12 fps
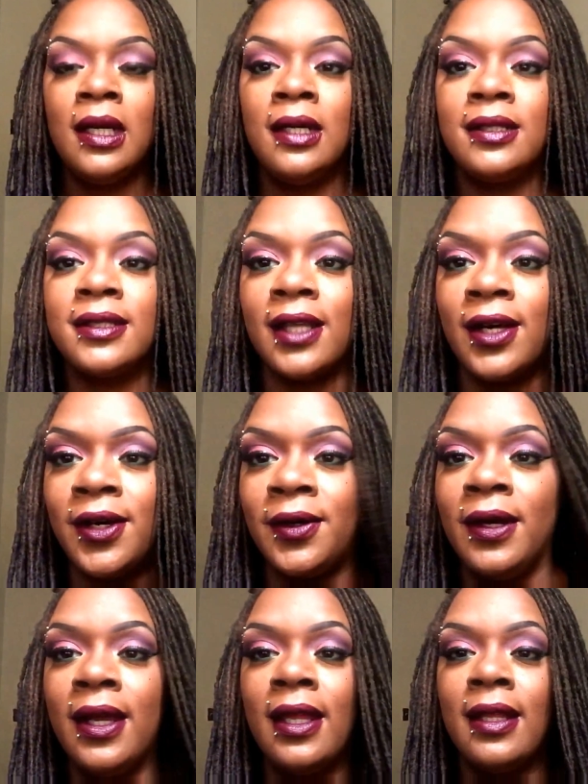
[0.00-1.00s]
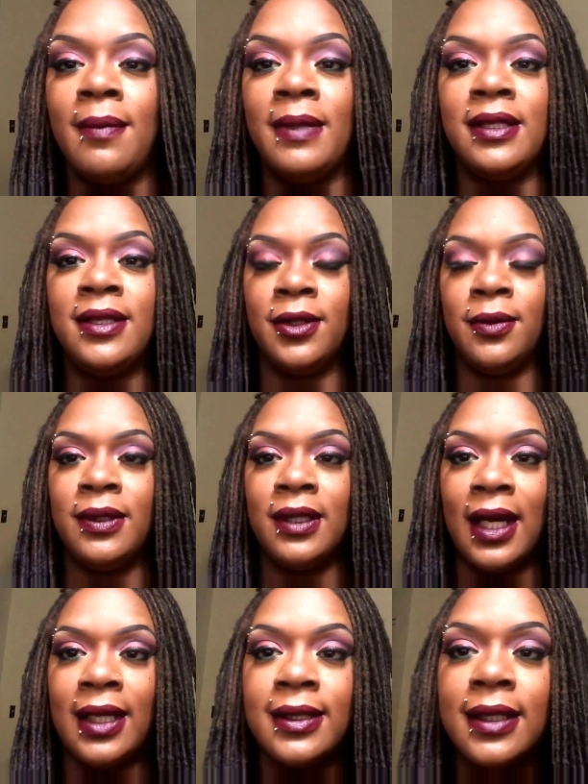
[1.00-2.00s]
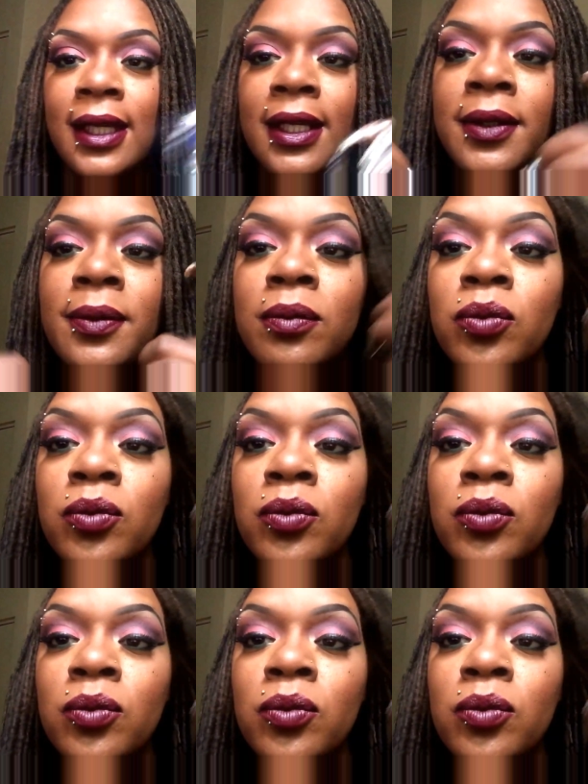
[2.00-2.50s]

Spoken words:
So let me zoom you guys in.